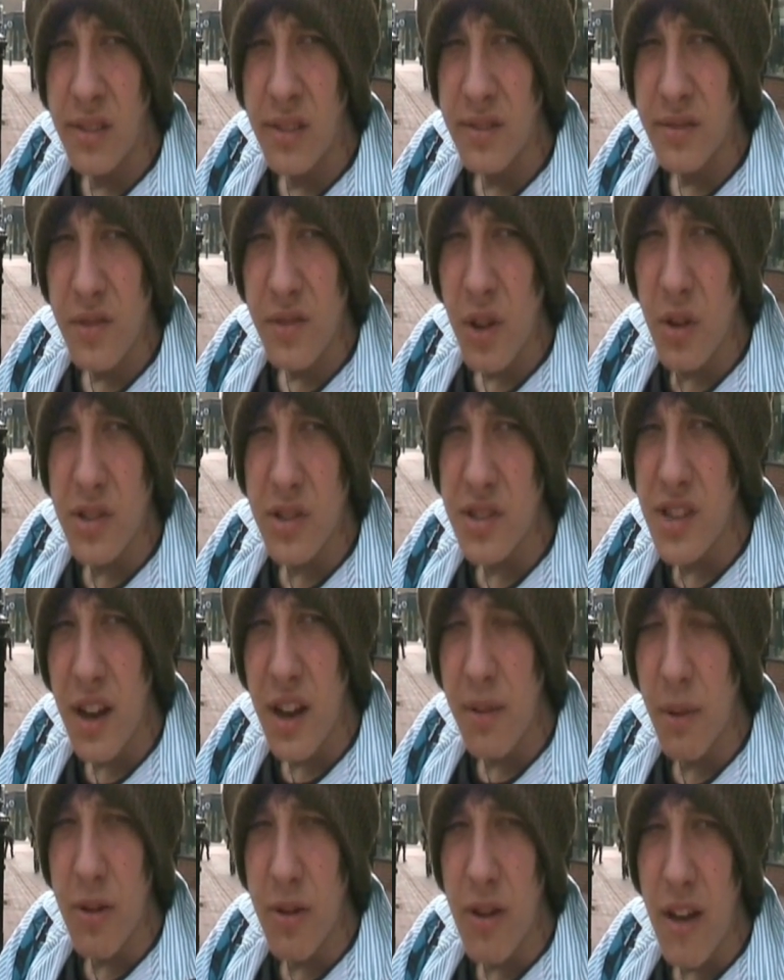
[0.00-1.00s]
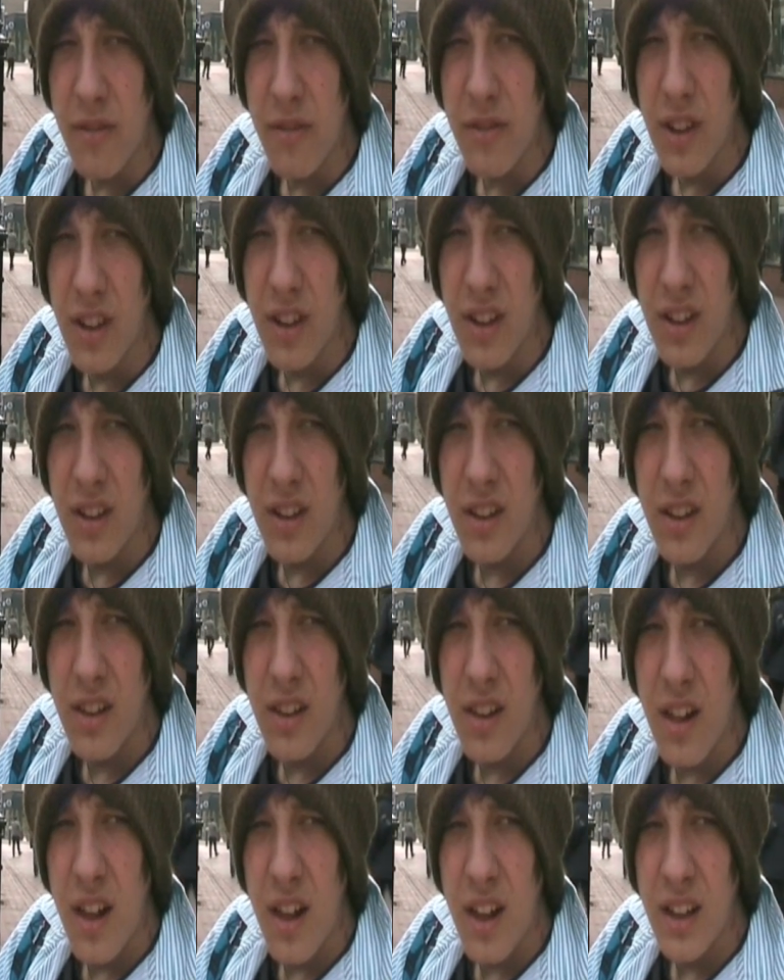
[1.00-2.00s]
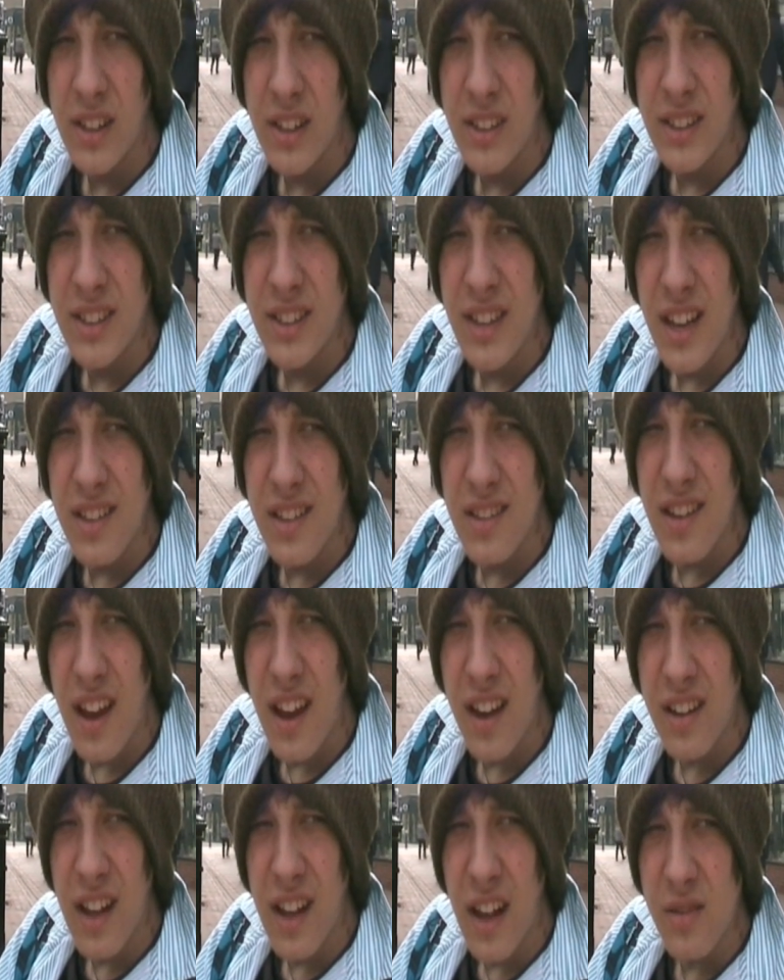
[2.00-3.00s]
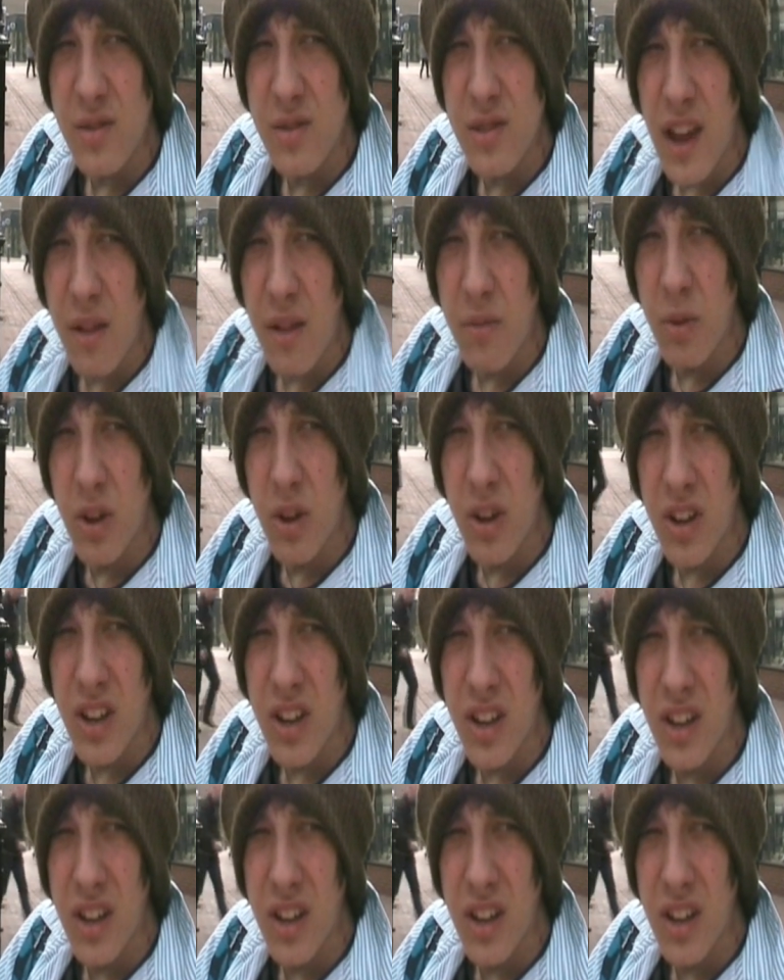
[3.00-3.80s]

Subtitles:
I've always said I'm a grafter, inside and outside work.